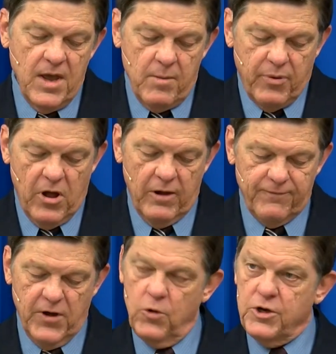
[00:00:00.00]
Paul
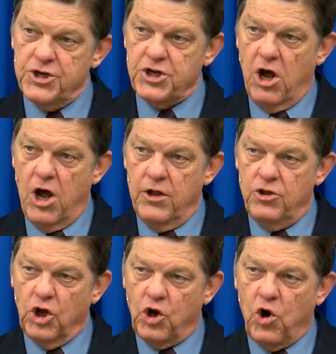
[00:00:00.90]
focused on
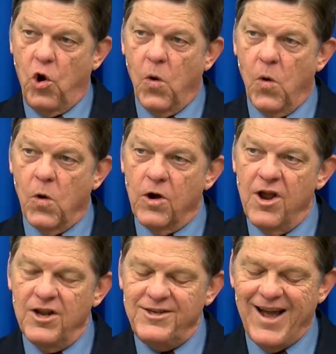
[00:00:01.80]
the core
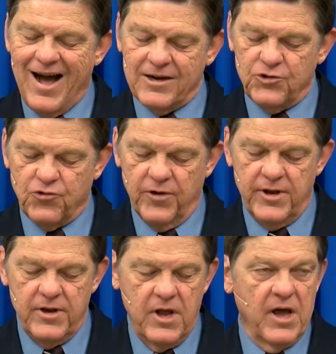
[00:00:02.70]

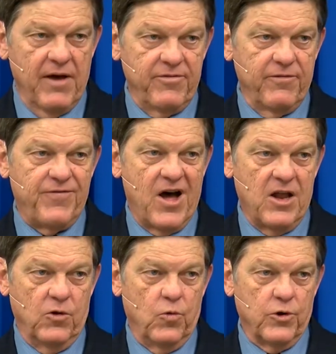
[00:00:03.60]
doctrine of the
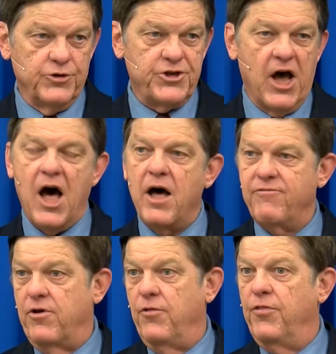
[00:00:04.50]
followers
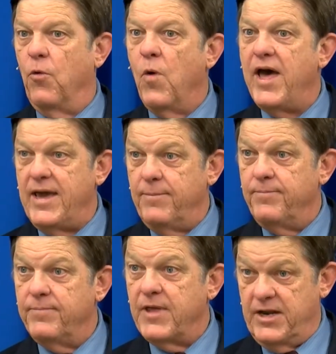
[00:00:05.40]
of the way,
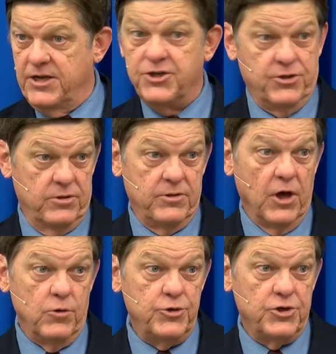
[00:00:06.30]
that is,
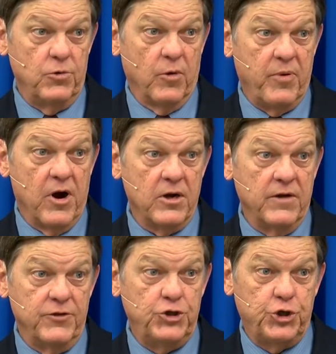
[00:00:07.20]
those who are part
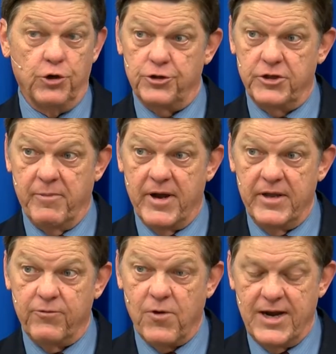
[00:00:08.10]
of the church, the body
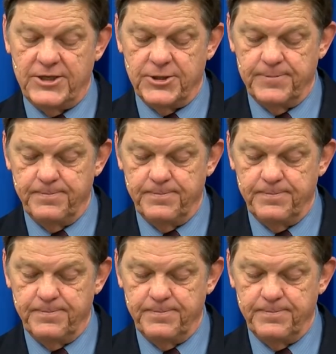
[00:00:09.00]
of Christ.